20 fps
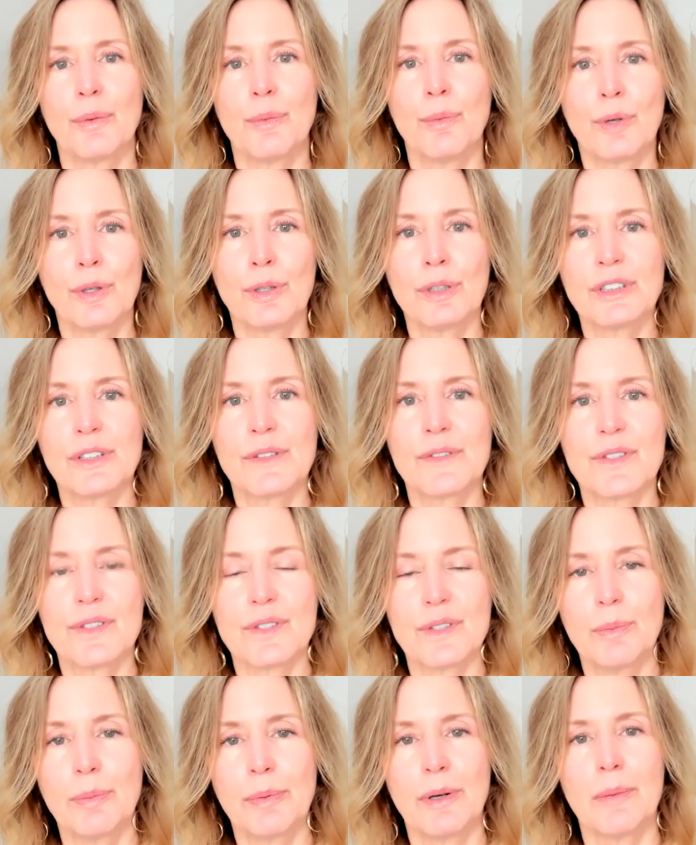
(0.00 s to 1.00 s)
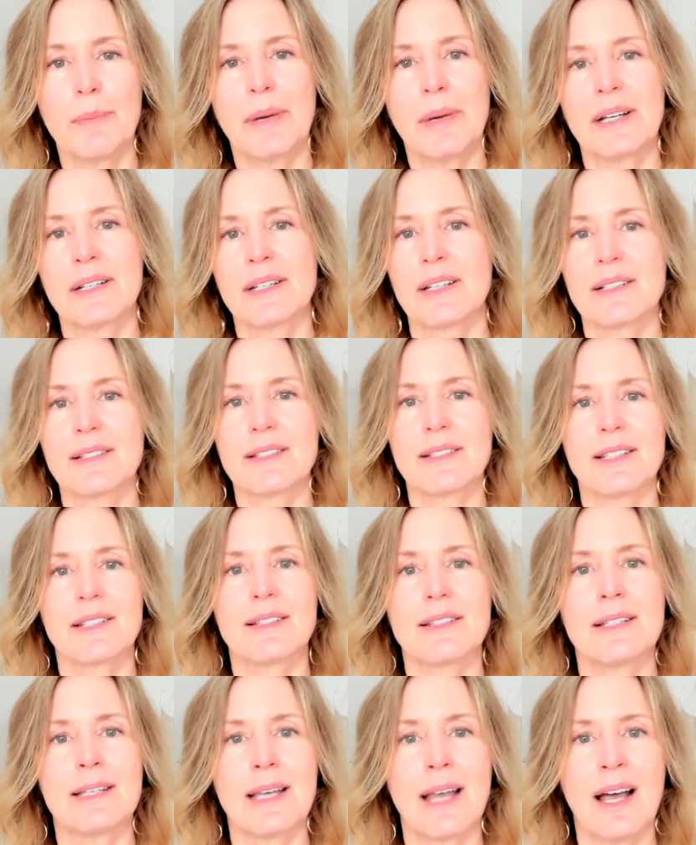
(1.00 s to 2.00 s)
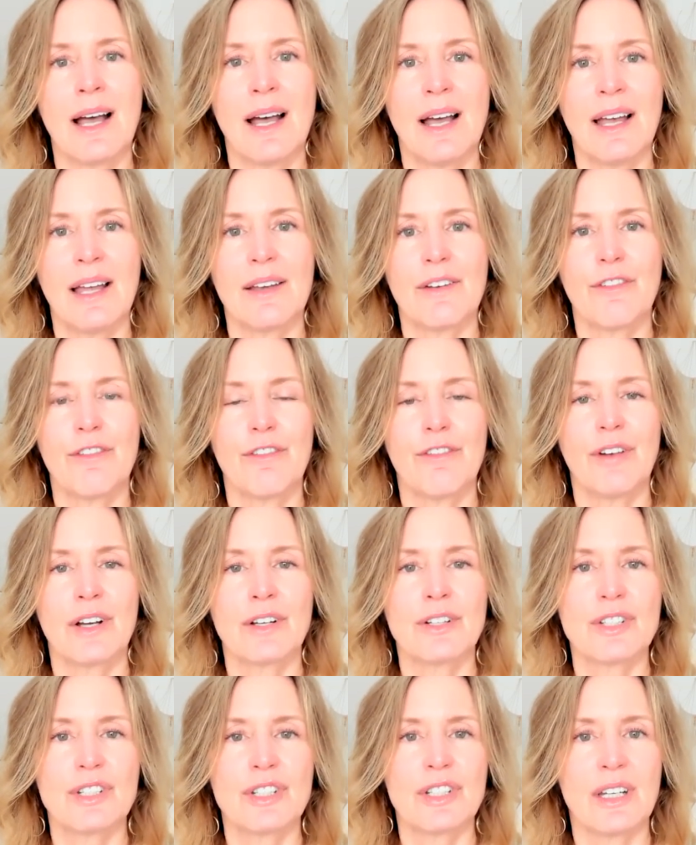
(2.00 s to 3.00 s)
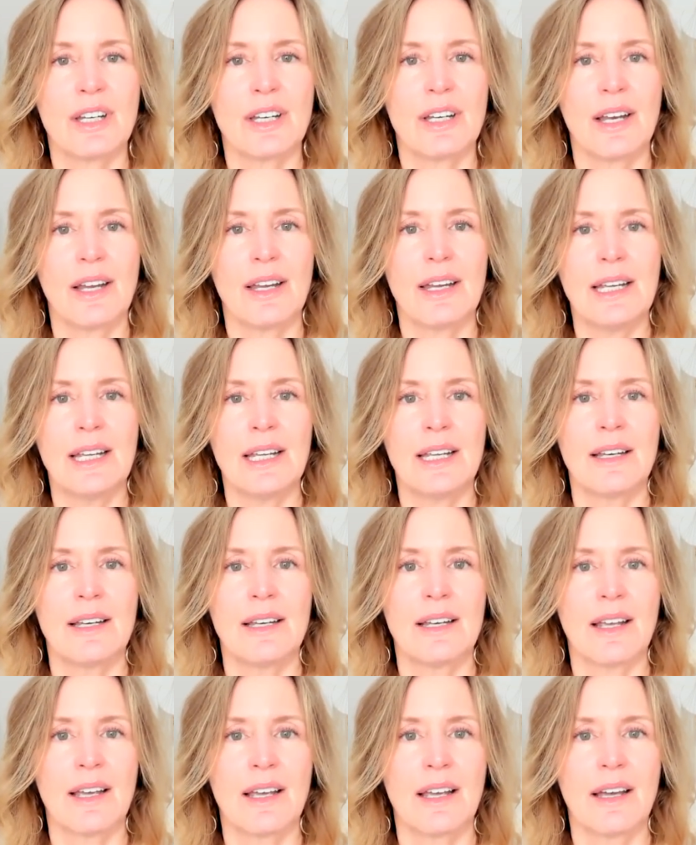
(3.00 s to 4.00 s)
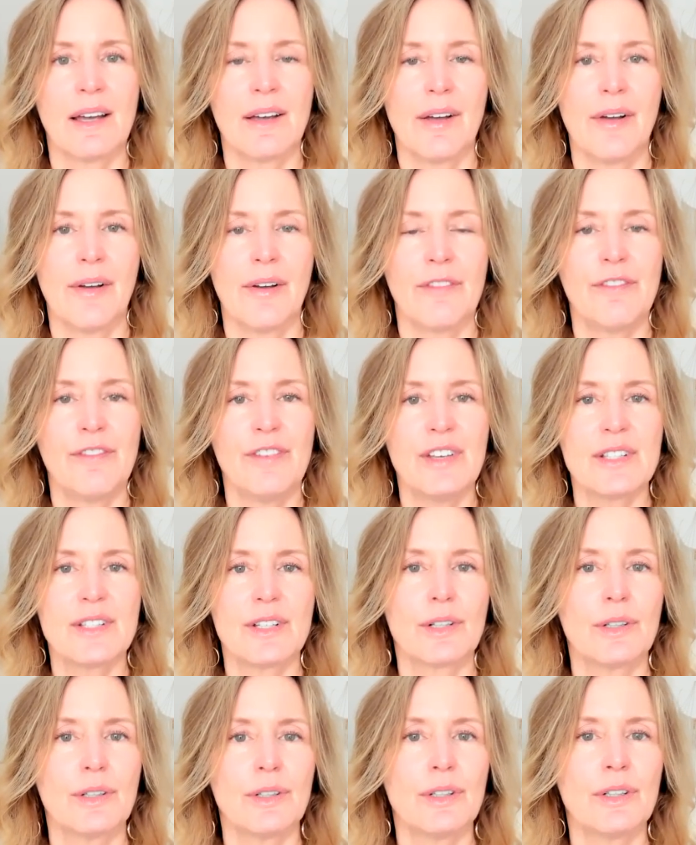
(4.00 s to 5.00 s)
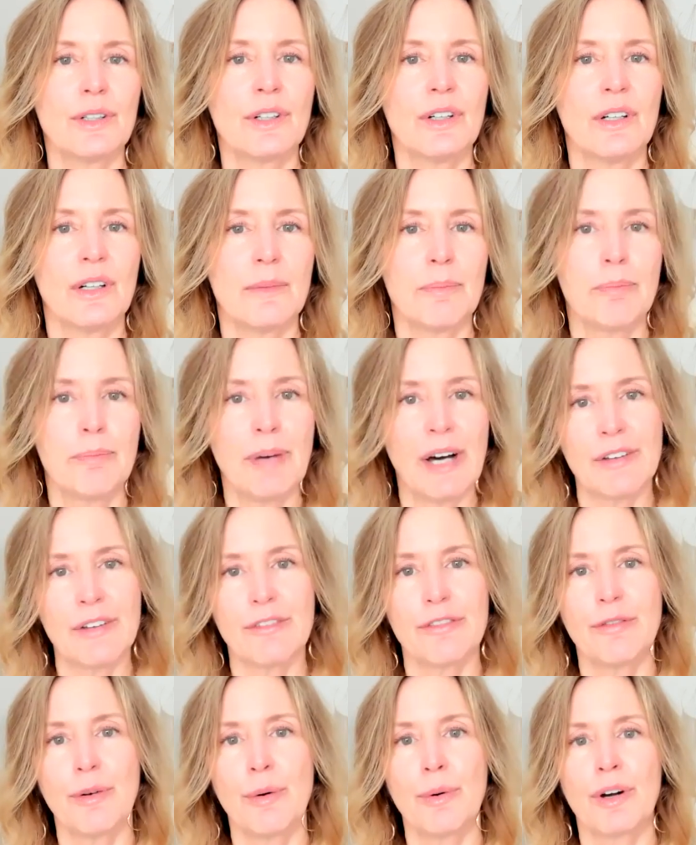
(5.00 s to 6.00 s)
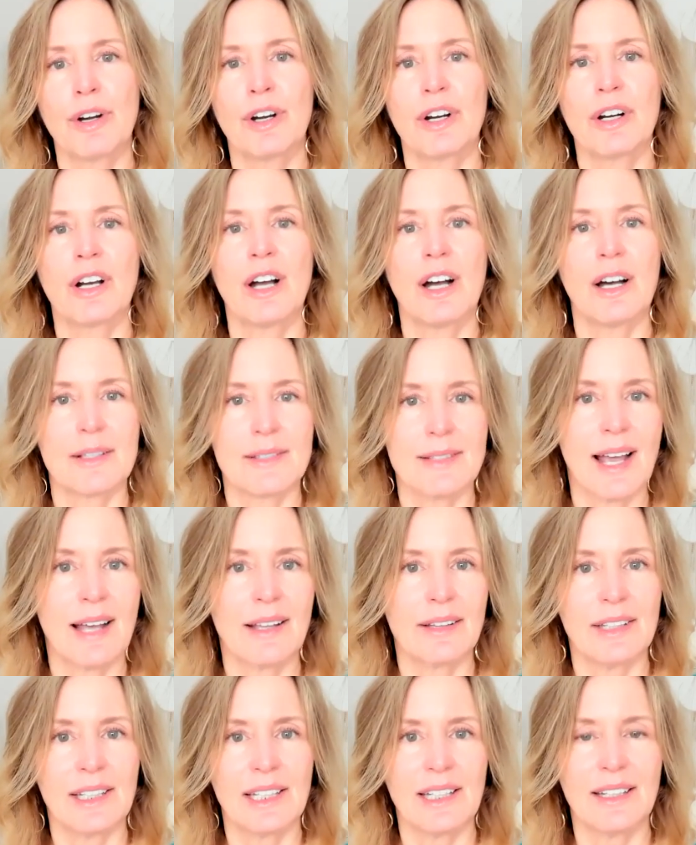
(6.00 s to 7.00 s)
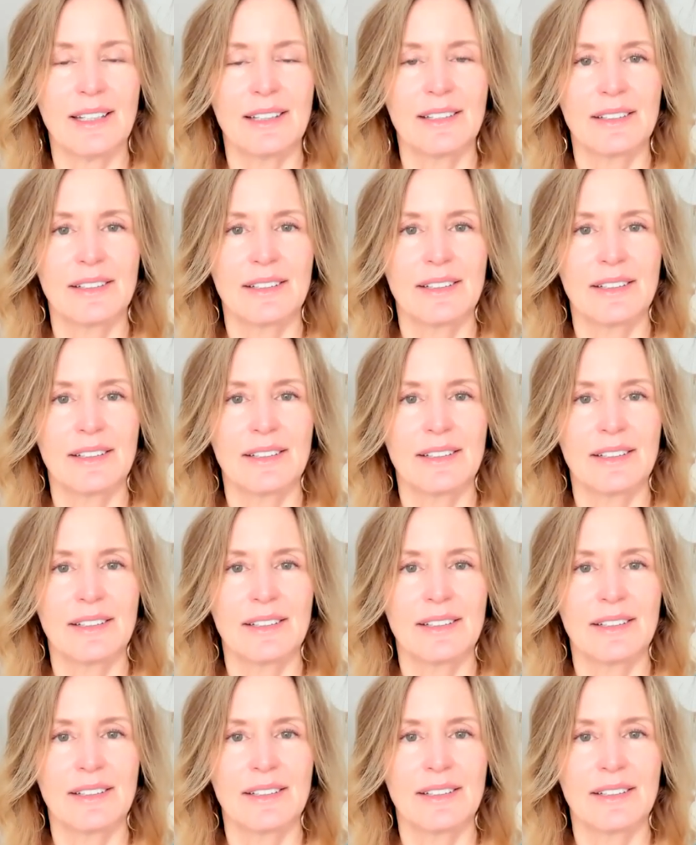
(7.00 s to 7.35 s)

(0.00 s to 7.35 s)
the world of superabundance does not function in physical but for causality.